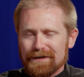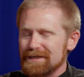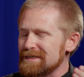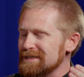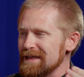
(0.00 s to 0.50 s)

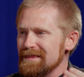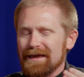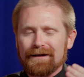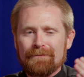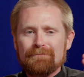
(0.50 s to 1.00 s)
to say
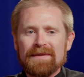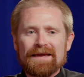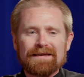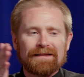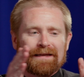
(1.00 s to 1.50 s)
that
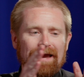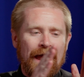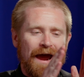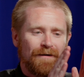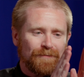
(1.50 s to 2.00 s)
immediately
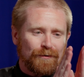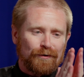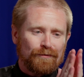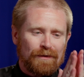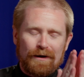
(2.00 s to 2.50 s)
after
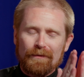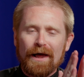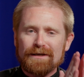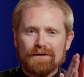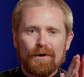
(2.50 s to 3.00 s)
the
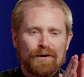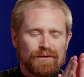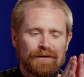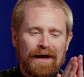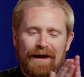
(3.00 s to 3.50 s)
last
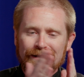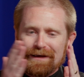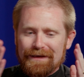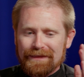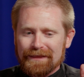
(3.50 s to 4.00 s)
apostle died
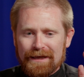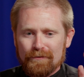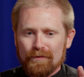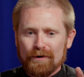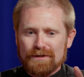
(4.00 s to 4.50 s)
that there
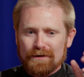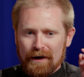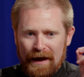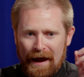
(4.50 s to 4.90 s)
was a, uh,